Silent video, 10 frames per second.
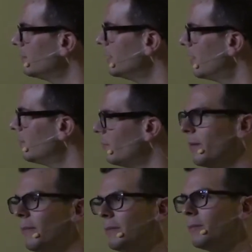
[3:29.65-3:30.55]

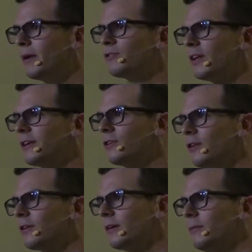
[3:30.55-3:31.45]
maybe much like you're
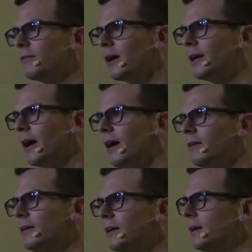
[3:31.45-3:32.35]
looking at me right
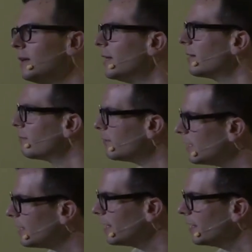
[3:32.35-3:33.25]
now. Like,
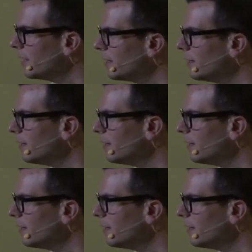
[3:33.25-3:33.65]
really?